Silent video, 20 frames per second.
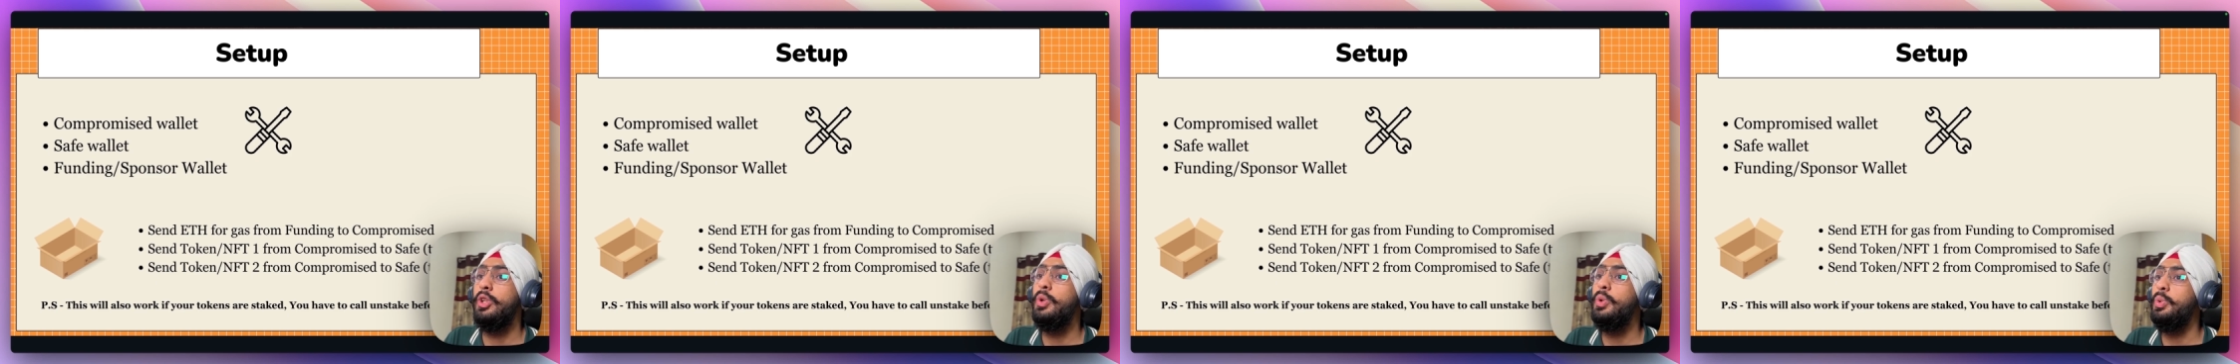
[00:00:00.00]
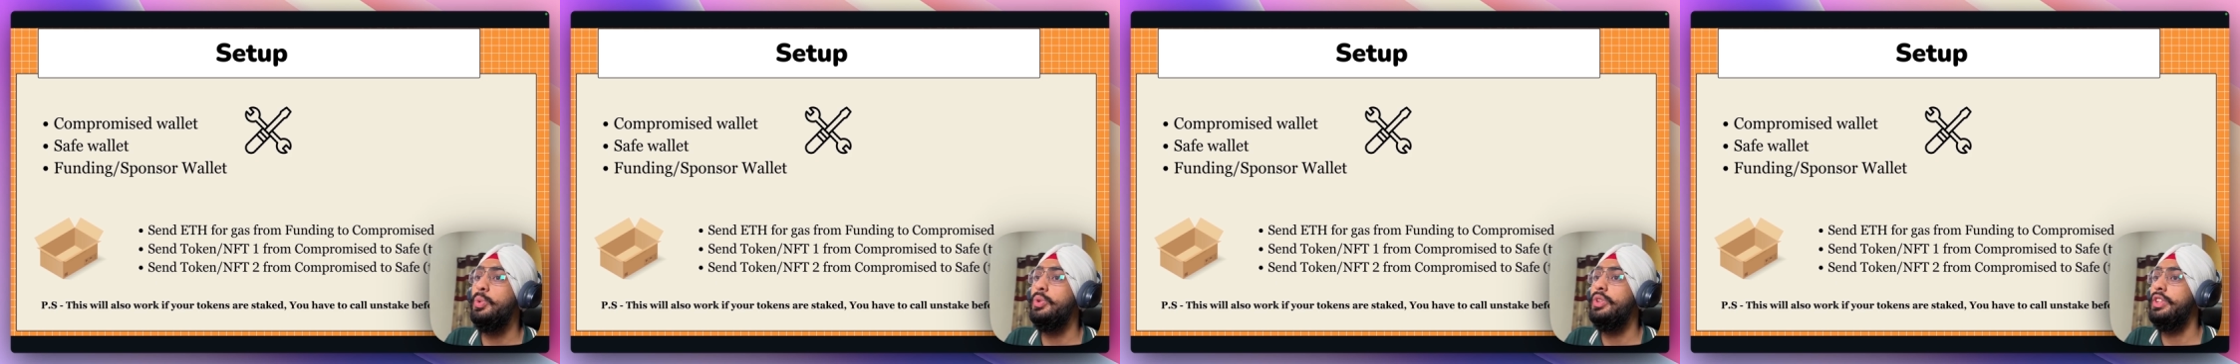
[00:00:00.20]

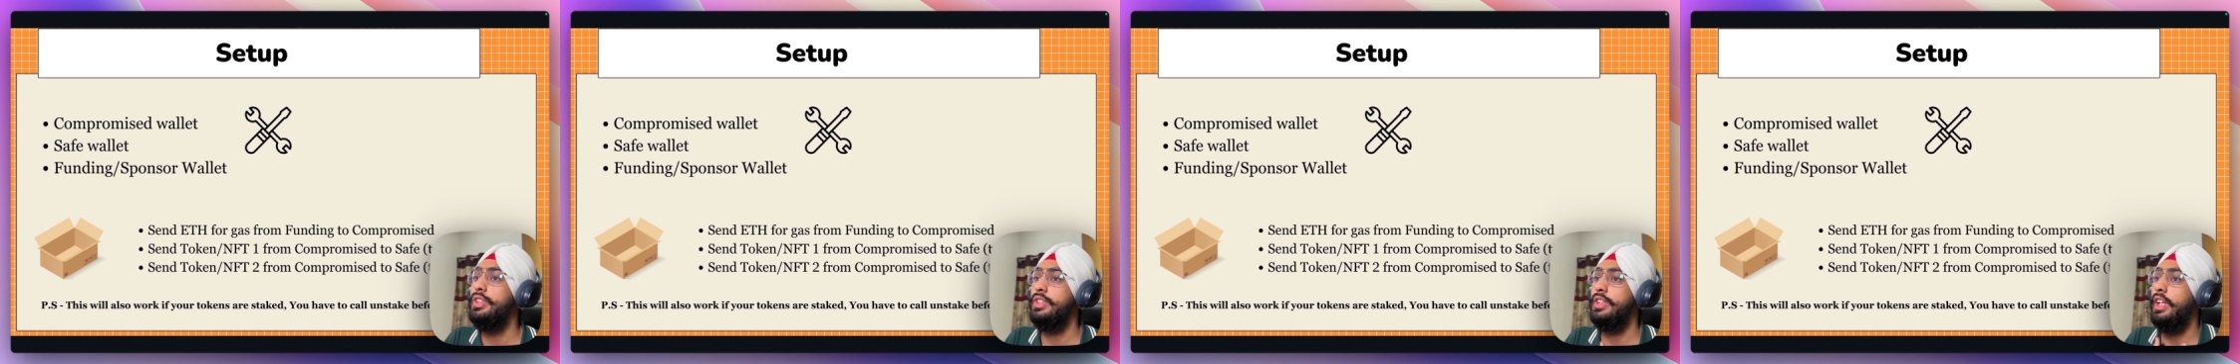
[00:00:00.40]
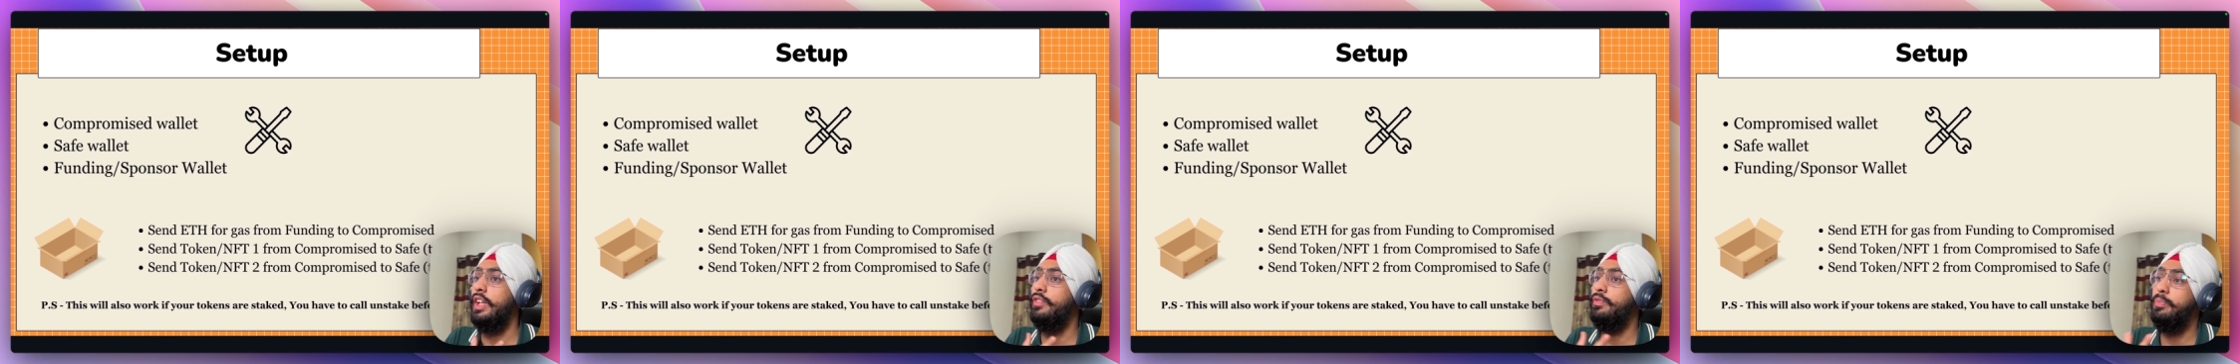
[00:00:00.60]
to the
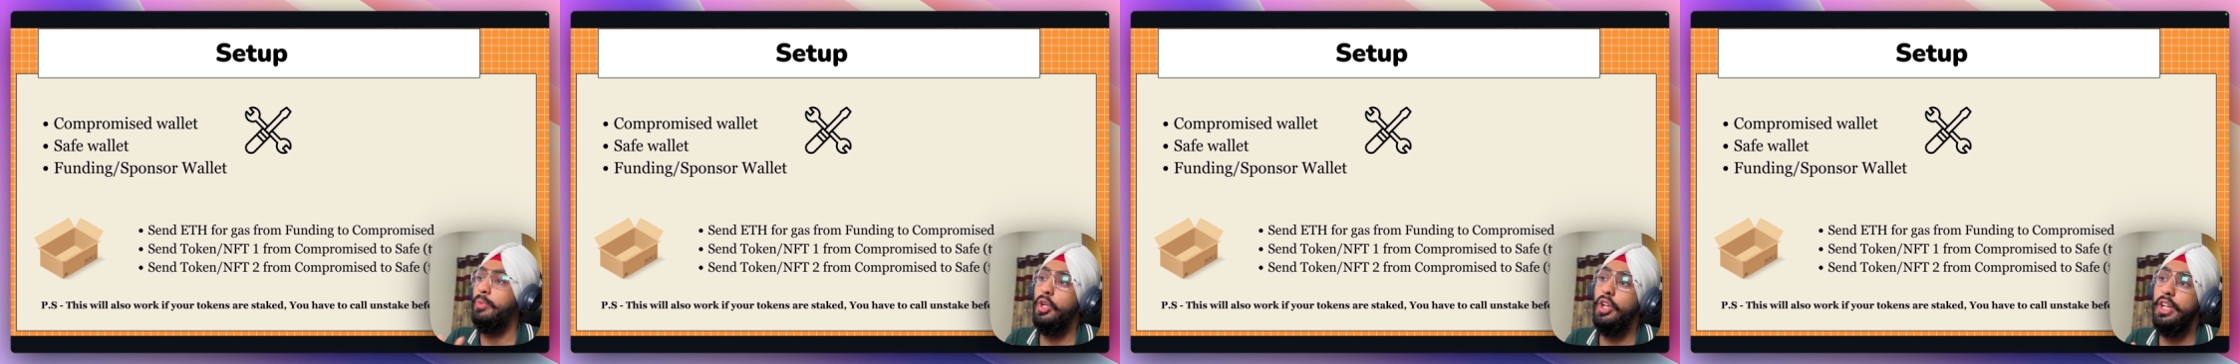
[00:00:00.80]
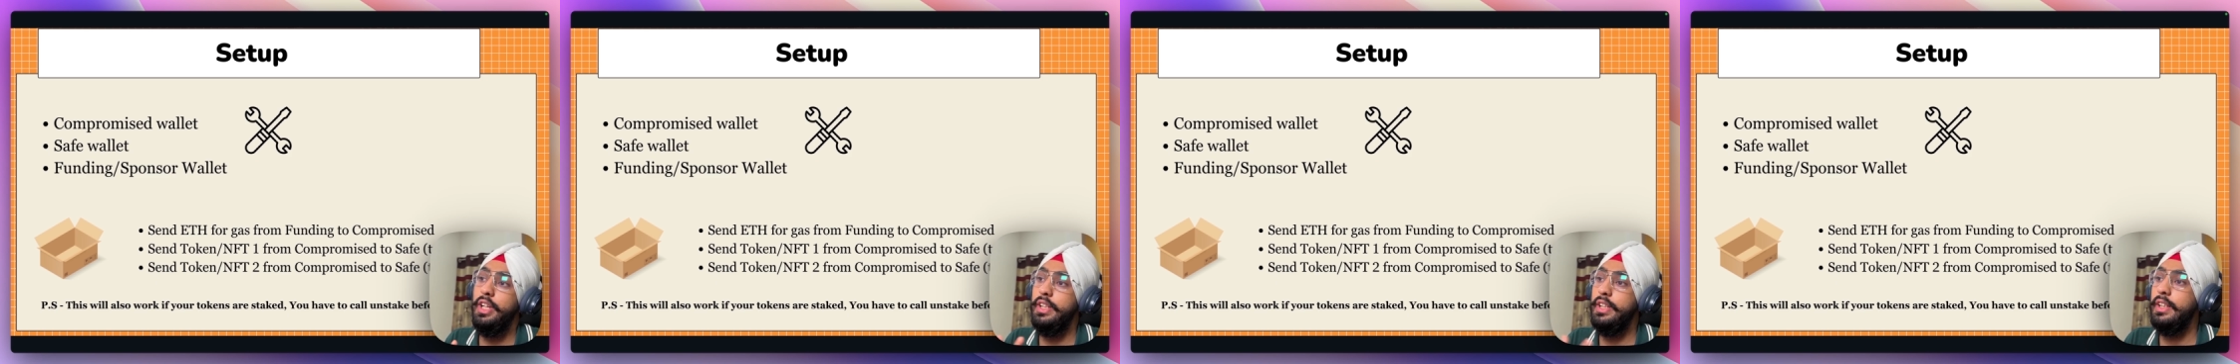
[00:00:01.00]
safe
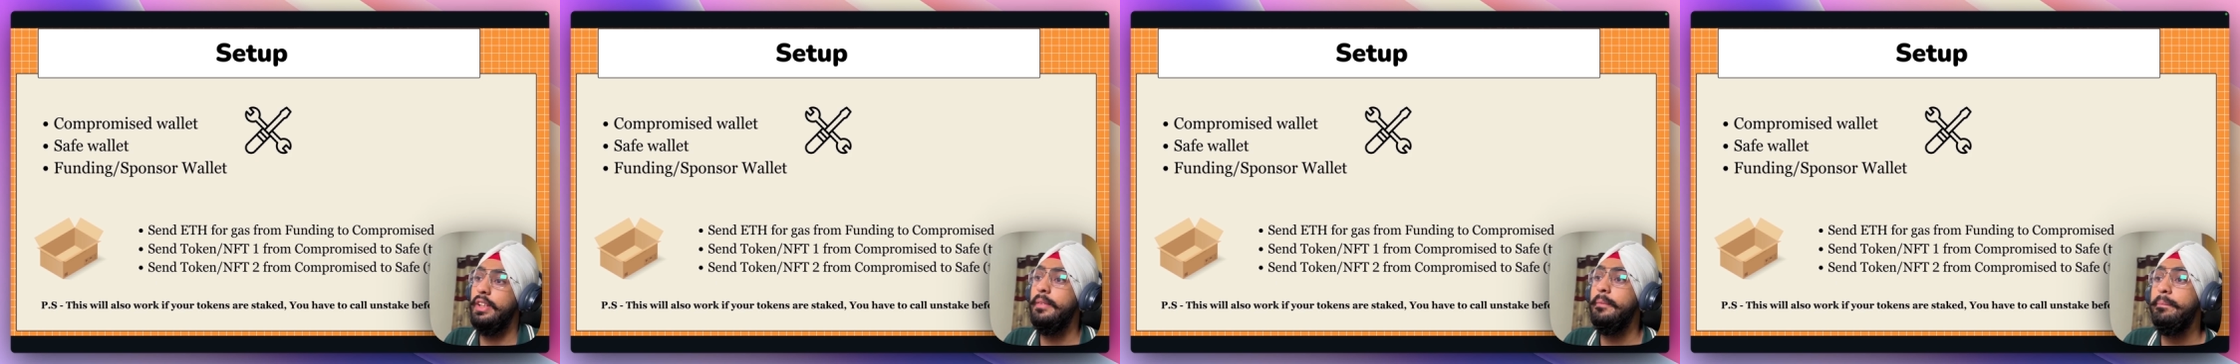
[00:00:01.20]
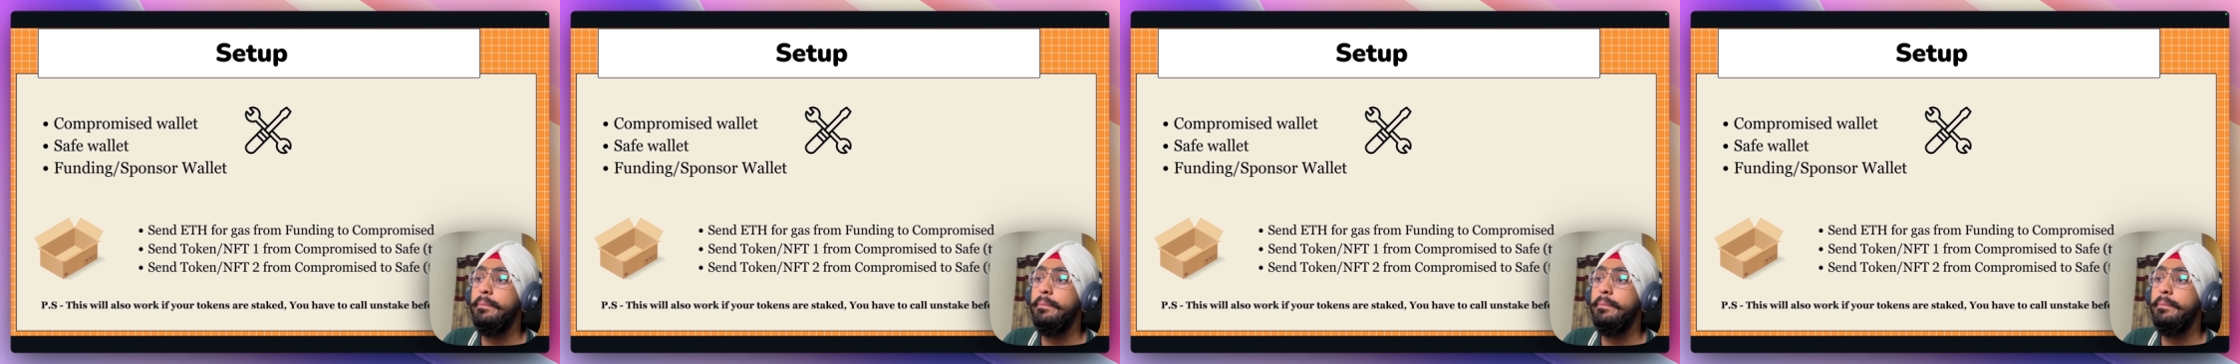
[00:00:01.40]
wallet.